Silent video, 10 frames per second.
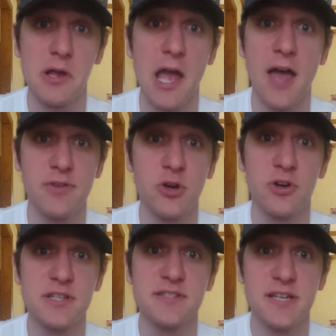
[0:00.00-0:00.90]
having
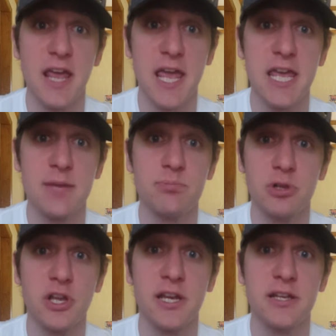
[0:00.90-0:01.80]
already seen a
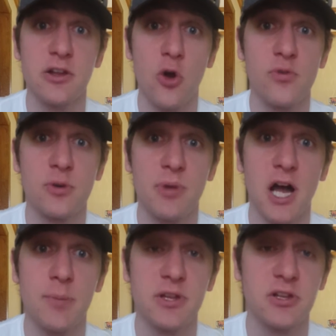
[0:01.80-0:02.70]
planet
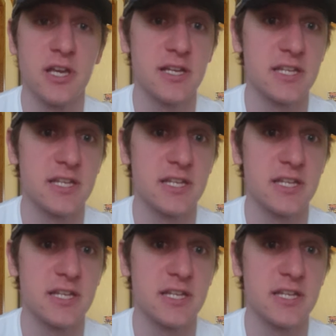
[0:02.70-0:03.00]
overpopulate,